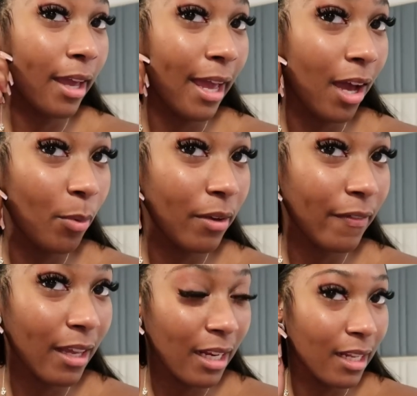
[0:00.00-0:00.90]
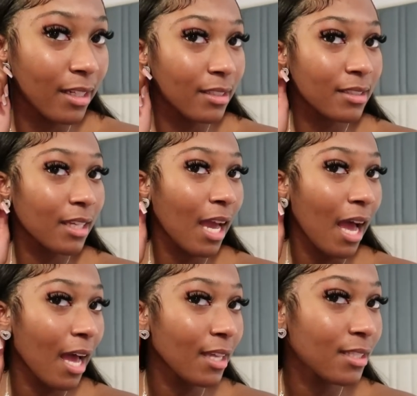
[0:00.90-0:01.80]
Okay, are we feeling
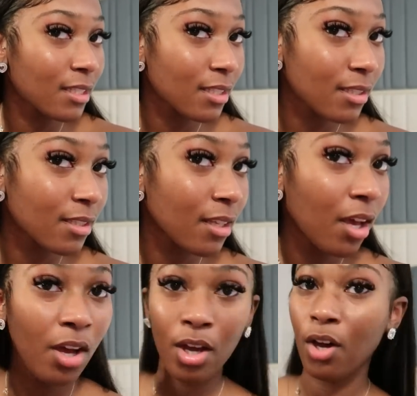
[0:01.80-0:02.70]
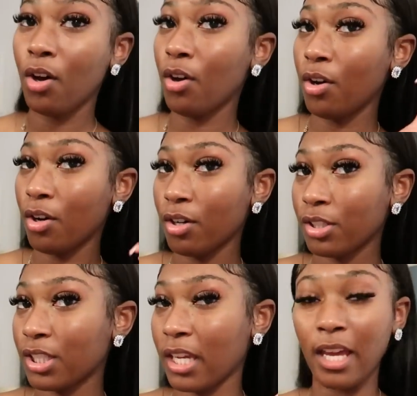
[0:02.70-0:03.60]
Cass
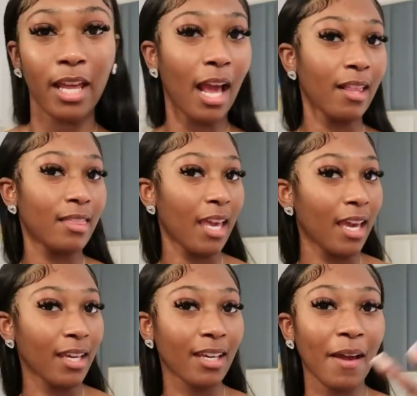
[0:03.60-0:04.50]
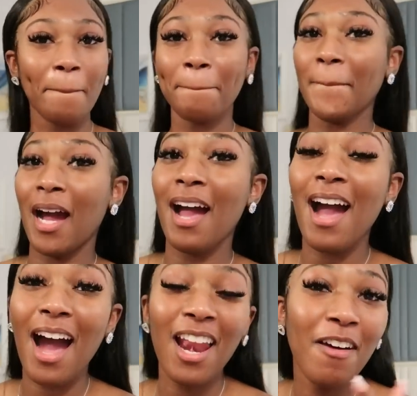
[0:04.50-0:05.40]
or Sheen? I think
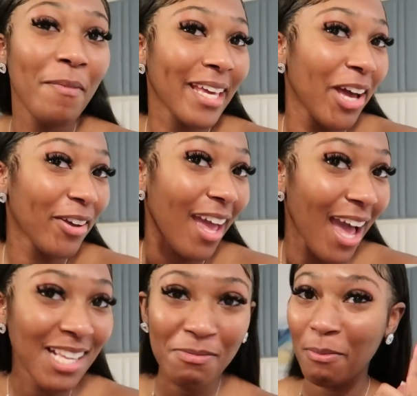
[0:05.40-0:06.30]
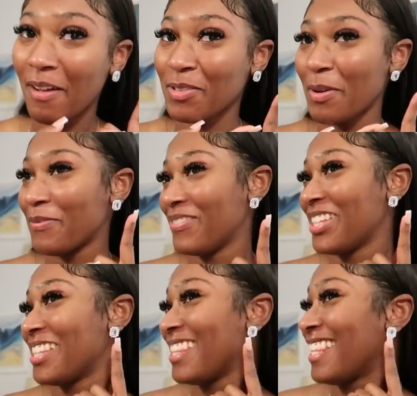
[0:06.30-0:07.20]
I love my girl Cass, but I'm gonna have
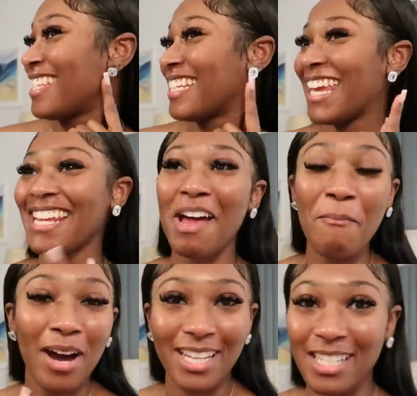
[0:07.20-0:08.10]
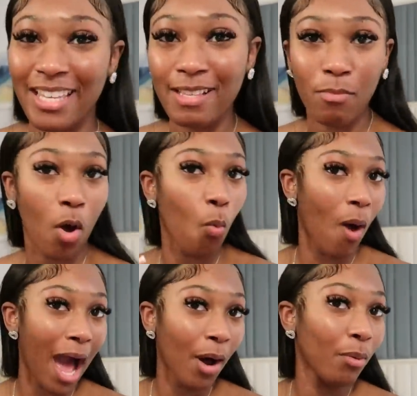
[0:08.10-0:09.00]
to put the Sheen number. It just gets more
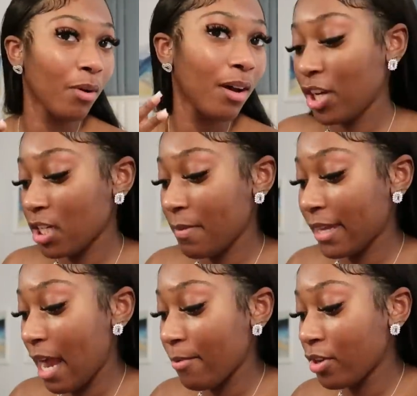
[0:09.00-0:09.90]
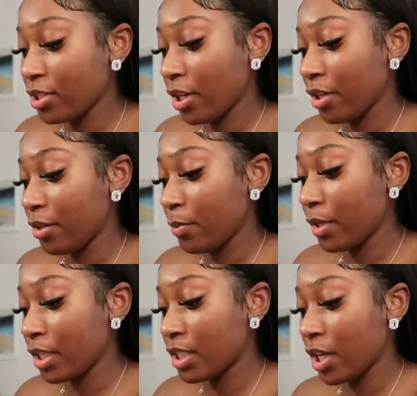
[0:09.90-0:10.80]
wow. Charge my camera, so
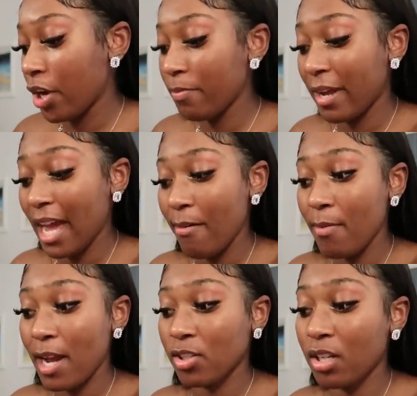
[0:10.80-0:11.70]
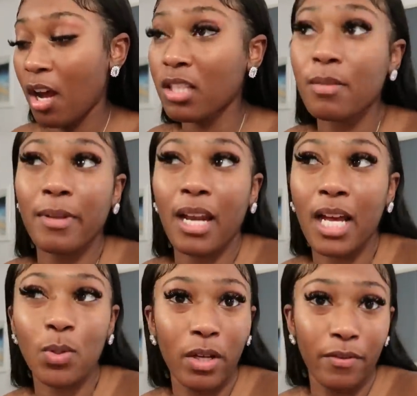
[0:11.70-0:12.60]
we're good to go. My camera battery lasts me
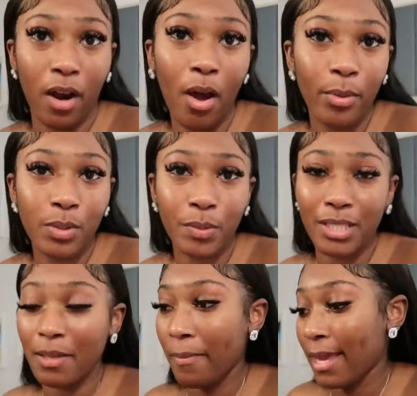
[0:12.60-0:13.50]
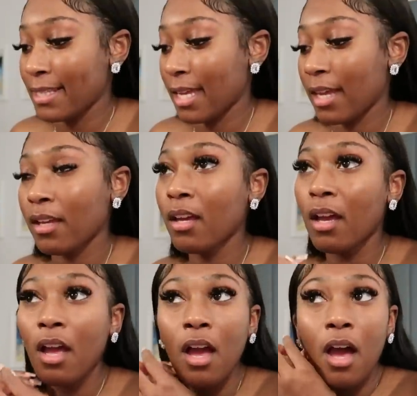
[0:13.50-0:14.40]
like 24 hours, which is
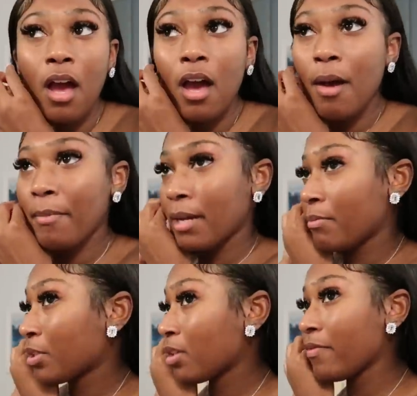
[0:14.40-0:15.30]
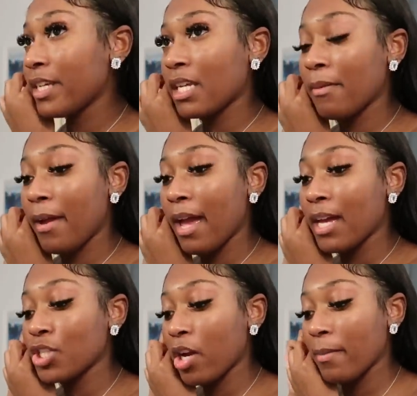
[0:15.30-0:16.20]
amazing. I'm just gonna reshape my
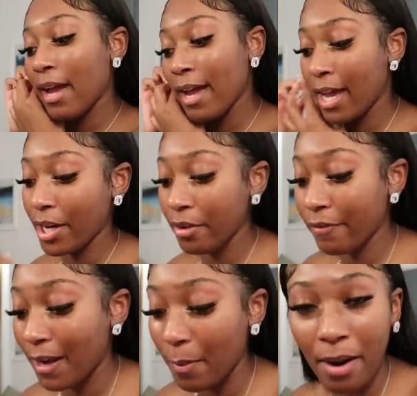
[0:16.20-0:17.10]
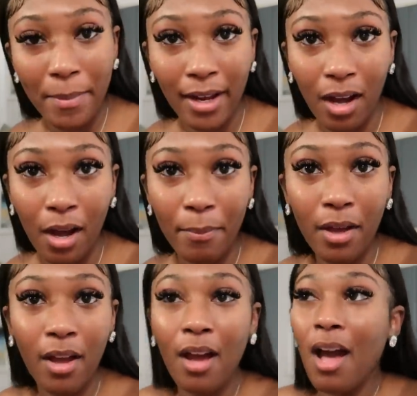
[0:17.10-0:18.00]
hair, straighten my hair. I don't feel like wearing makeup.
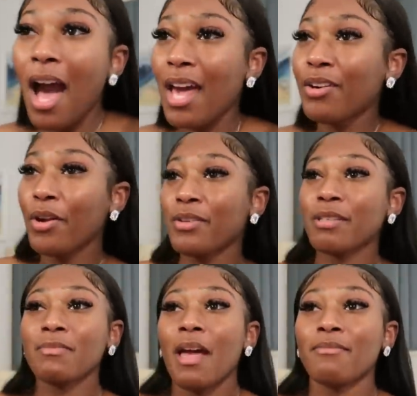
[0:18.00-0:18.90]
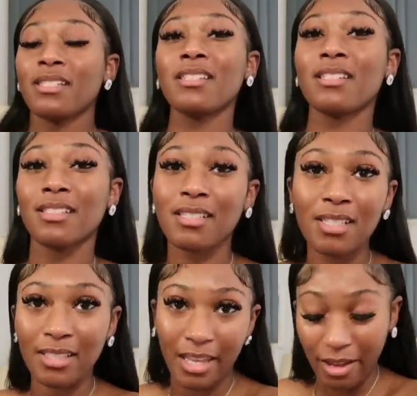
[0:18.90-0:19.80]
I don't know, sometimes it
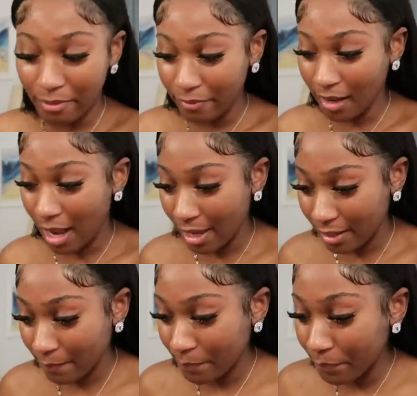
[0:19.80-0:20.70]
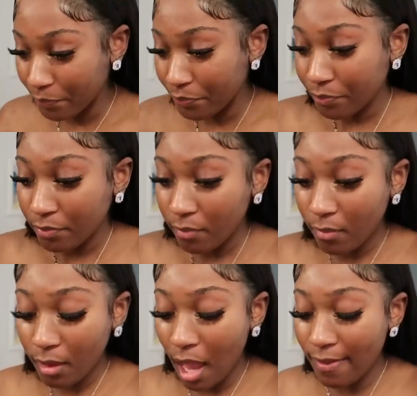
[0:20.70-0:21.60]
doesn't give. Like,
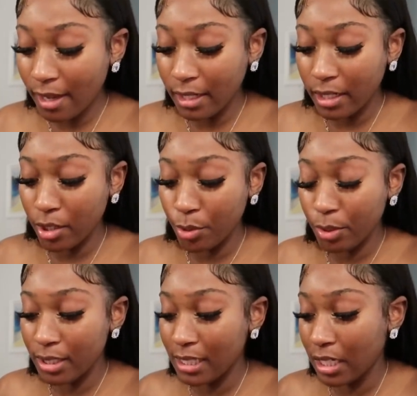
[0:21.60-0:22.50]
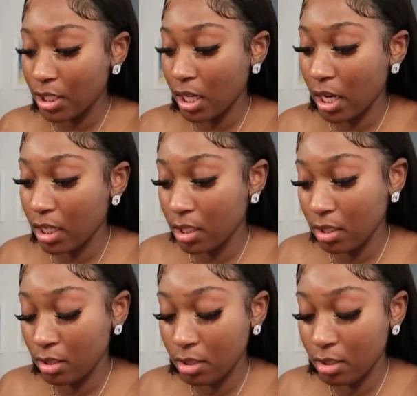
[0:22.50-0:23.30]
I think I need a new concealer shade.